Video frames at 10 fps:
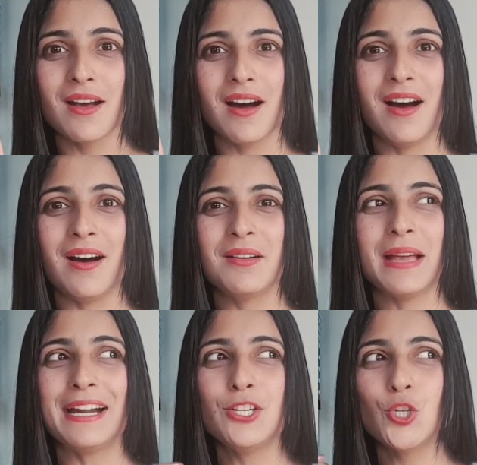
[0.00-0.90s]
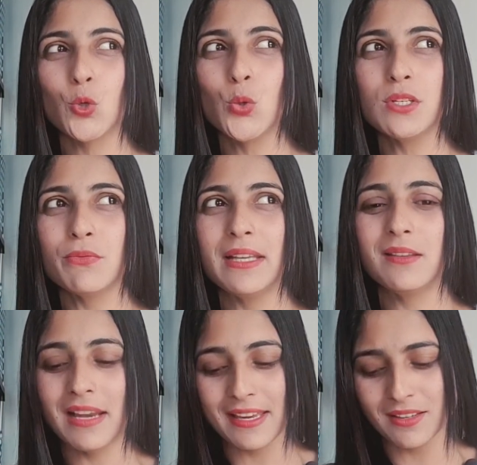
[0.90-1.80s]
And choose with
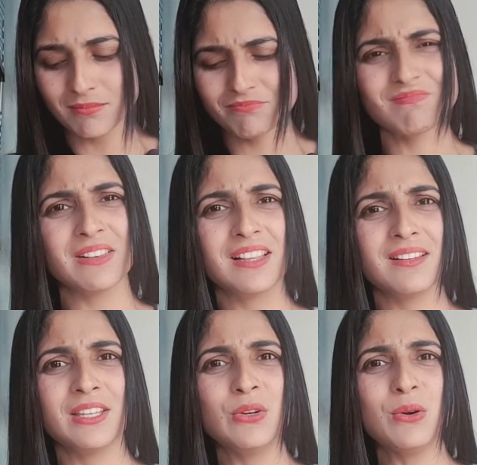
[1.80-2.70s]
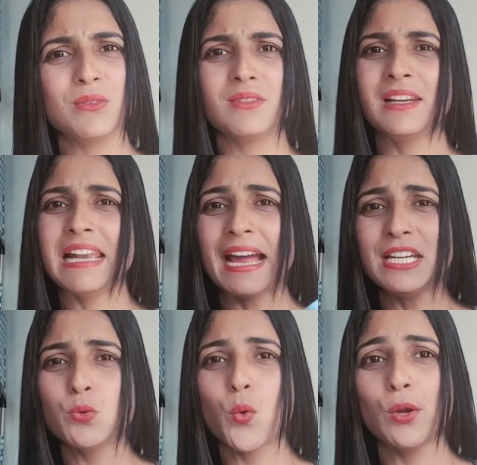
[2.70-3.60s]

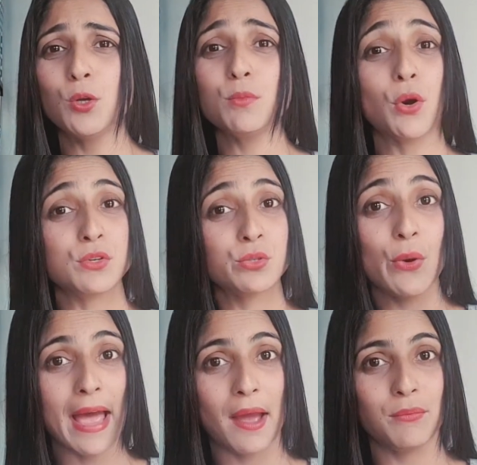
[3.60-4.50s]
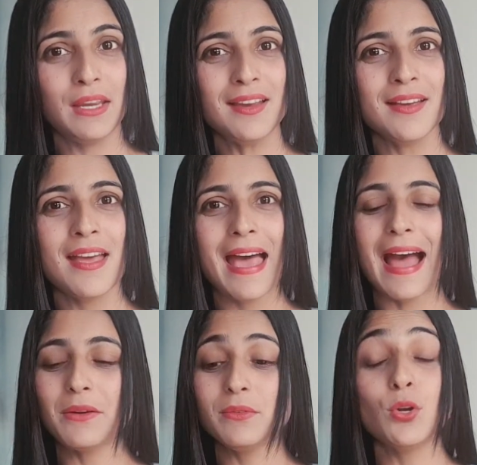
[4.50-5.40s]
light volume, not so heavy,
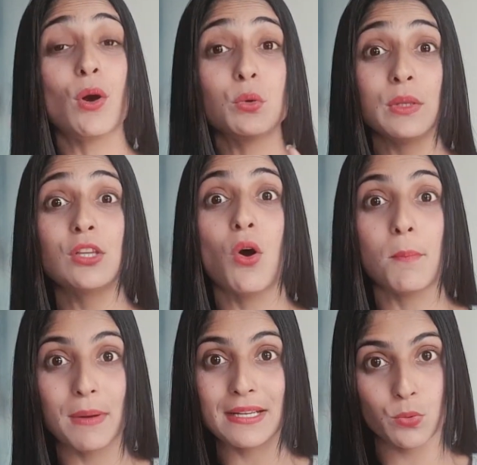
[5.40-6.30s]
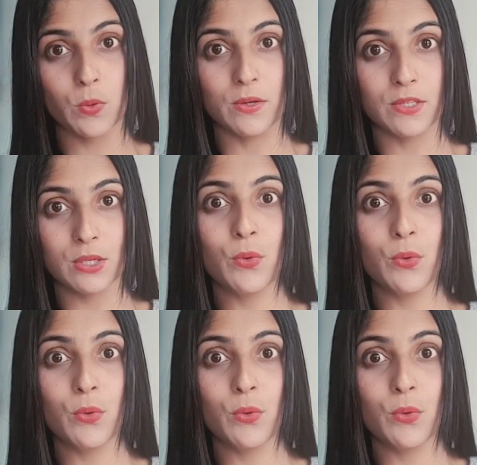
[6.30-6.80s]
and not with complex words.